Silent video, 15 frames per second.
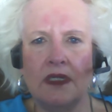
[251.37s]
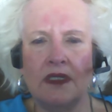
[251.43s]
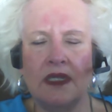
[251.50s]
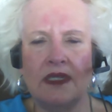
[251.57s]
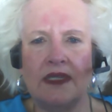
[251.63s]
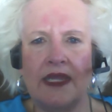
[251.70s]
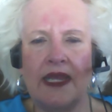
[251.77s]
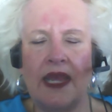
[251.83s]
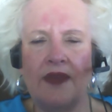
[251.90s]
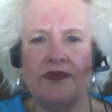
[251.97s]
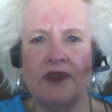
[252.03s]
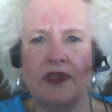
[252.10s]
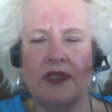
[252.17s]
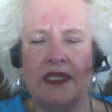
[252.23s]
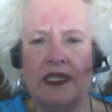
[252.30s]
that they have
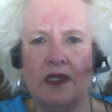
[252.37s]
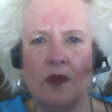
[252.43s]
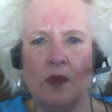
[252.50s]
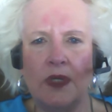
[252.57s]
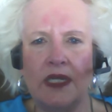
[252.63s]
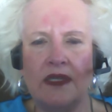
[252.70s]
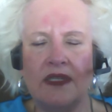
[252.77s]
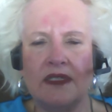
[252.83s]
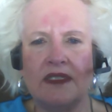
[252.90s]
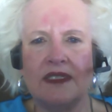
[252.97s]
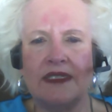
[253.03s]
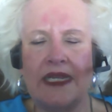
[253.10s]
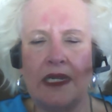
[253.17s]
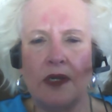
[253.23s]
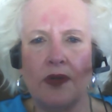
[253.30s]
to deal with. It's
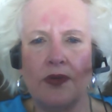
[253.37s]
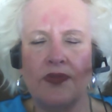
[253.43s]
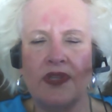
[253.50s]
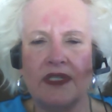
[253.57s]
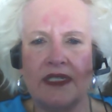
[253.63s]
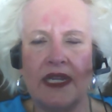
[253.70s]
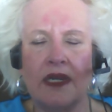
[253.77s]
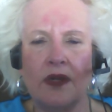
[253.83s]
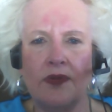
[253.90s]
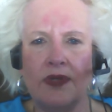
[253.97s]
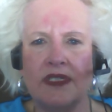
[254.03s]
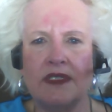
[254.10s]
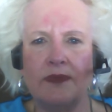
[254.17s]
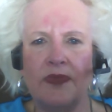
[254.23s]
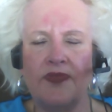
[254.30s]
the
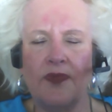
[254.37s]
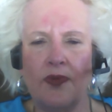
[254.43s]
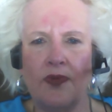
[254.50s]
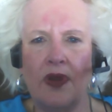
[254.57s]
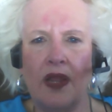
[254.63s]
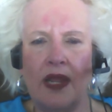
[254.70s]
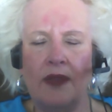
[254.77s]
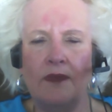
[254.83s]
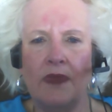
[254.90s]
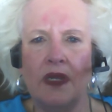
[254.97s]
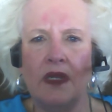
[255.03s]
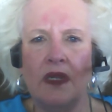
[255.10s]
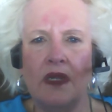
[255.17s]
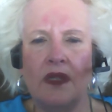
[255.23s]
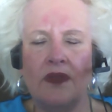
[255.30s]
terrorism of crime.
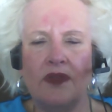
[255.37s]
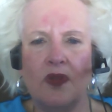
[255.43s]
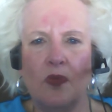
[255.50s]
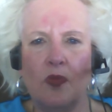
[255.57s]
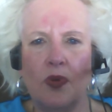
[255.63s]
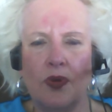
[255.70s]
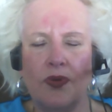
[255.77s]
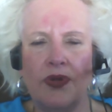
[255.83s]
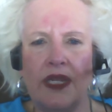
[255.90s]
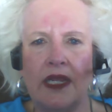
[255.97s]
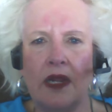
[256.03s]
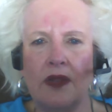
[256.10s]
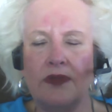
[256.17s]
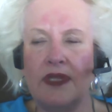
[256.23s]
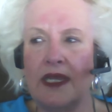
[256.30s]
The worry,
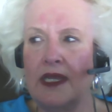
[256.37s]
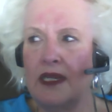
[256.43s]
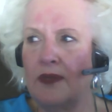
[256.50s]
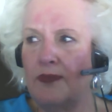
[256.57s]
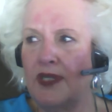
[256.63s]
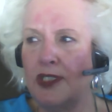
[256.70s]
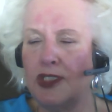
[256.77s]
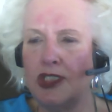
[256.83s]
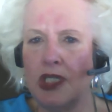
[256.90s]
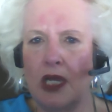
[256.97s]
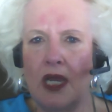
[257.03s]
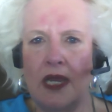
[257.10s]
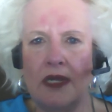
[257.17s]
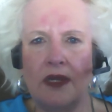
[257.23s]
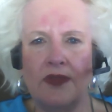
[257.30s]
are they going to be
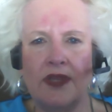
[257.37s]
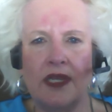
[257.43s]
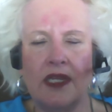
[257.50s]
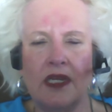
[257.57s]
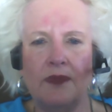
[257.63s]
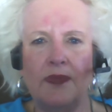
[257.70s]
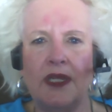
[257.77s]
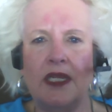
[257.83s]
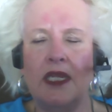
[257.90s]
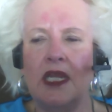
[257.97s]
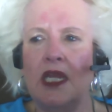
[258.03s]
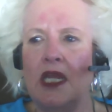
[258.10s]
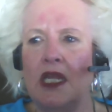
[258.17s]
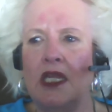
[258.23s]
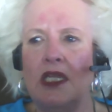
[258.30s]
shot? Are they going to be,
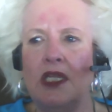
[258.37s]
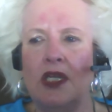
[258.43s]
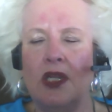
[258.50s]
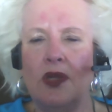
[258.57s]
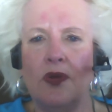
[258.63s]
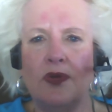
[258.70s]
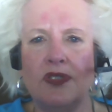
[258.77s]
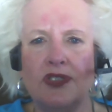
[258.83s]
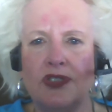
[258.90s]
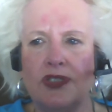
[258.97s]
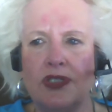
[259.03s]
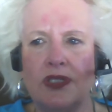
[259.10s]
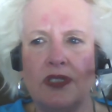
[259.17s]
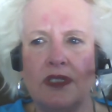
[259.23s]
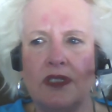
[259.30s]
you know,
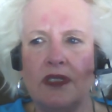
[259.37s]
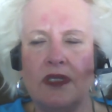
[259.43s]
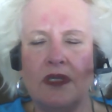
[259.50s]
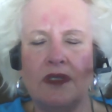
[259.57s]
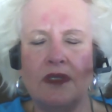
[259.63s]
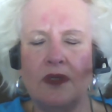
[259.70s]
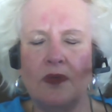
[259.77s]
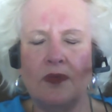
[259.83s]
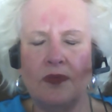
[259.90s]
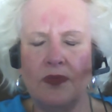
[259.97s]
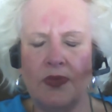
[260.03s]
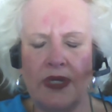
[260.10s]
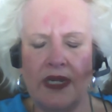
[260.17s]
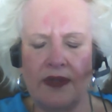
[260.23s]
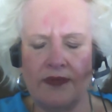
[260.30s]

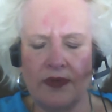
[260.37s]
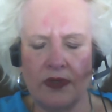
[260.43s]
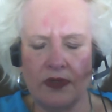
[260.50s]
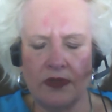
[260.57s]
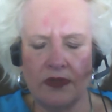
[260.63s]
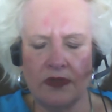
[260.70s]
whatever?